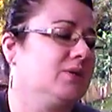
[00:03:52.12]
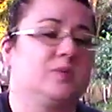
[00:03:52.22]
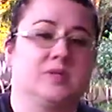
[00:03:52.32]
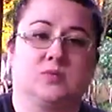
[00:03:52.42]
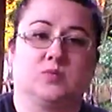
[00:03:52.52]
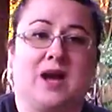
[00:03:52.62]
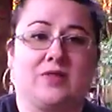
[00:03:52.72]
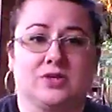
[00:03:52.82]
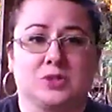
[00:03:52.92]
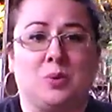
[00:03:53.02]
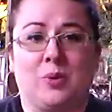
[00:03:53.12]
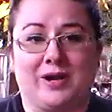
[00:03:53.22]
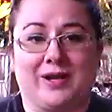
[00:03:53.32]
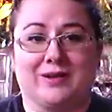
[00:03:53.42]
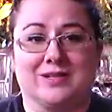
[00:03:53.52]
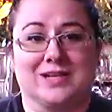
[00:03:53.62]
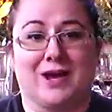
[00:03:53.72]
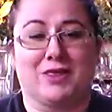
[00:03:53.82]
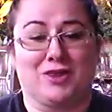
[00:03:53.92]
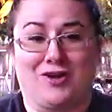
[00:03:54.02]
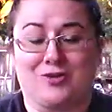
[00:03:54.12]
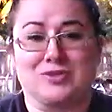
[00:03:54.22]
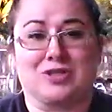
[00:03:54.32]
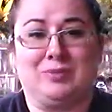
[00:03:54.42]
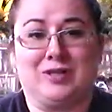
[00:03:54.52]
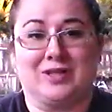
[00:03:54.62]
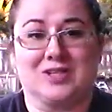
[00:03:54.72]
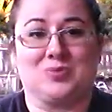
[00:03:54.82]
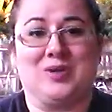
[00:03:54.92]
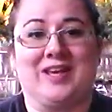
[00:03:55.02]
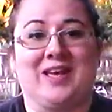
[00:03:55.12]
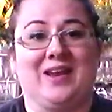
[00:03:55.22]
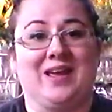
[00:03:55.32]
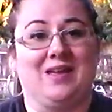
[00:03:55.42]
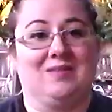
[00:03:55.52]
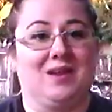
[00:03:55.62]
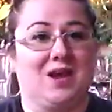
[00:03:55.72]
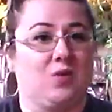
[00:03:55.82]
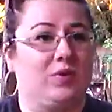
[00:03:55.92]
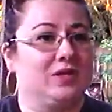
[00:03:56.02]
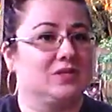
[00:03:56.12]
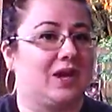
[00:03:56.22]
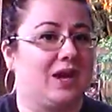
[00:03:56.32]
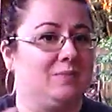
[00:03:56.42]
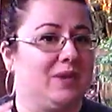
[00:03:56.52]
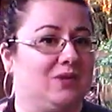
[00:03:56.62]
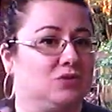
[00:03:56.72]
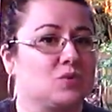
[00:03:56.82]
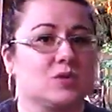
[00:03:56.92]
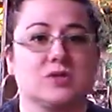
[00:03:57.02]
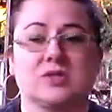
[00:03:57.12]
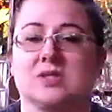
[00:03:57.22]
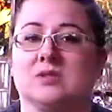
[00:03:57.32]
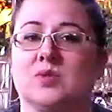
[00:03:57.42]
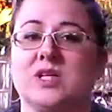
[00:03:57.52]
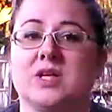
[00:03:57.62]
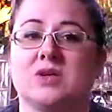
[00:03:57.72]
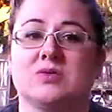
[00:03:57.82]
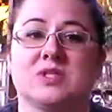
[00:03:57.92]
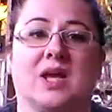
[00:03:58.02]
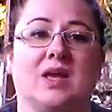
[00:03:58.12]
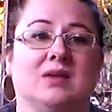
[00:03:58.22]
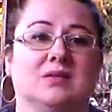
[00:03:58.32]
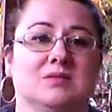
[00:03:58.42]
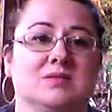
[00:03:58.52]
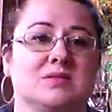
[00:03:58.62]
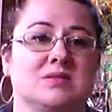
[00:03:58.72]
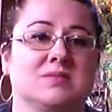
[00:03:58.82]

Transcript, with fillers: was rather disappointing because I thought it was going to be done last weekend and then I went I had made doors and windows and